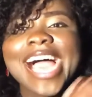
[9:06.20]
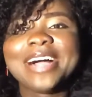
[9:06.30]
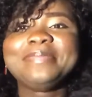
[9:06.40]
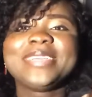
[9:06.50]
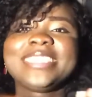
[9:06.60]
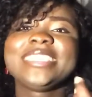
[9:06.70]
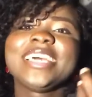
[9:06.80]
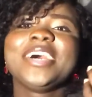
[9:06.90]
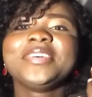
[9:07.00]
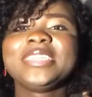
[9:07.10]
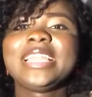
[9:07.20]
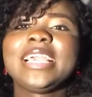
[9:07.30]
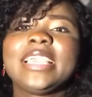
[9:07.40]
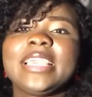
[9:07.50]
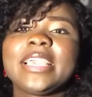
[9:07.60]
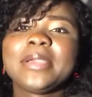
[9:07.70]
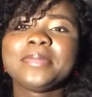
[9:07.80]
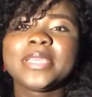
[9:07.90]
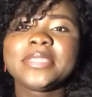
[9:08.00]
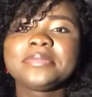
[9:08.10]
up and down like i
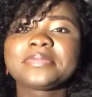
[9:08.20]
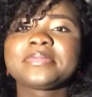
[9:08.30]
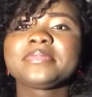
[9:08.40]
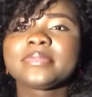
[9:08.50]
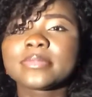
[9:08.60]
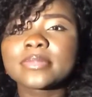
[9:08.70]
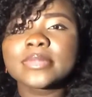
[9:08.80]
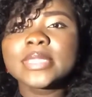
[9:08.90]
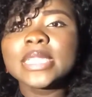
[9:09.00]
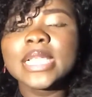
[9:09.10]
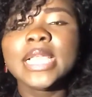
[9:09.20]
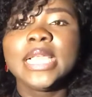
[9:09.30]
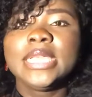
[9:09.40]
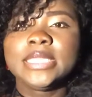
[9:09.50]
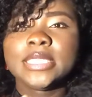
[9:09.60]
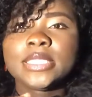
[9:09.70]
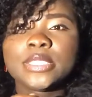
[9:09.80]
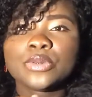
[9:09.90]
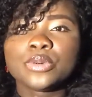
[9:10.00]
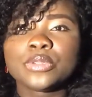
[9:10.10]
mean they
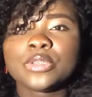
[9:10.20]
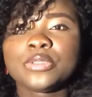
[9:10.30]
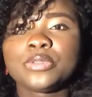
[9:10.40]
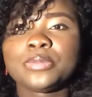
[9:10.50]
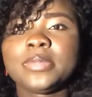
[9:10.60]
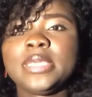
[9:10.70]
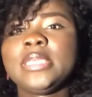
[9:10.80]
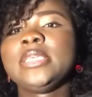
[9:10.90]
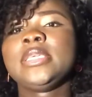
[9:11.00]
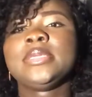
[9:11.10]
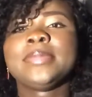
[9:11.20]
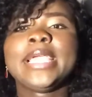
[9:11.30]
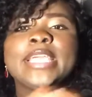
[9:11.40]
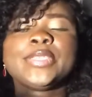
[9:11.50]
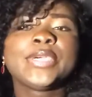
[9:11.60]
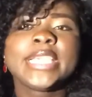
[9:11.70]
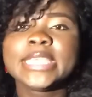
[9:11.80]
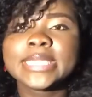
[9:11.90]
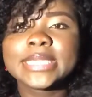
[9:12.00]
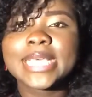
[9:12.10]
still hold on to me my
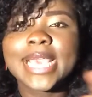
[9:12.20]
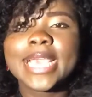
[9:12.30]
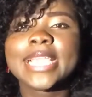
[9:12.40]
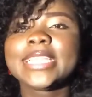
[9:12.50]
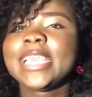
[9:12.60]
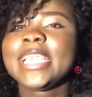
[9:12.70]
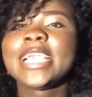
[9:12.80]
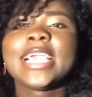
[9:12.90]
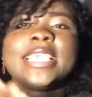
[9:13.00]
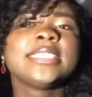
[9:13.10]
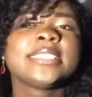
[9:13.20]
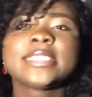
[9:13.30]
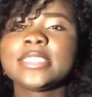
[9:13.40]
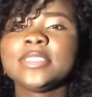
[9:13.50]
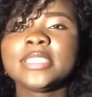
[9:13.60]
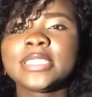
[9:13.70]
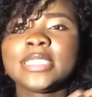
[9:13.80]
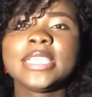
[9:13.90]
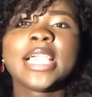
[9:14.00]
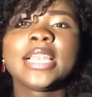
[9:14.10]
annoying side hey guys
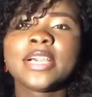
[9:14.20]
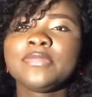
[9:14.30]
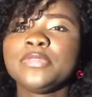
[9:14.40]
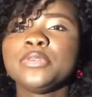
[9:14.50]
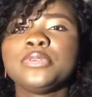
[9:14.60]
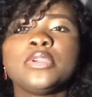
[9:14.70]
seriously i love you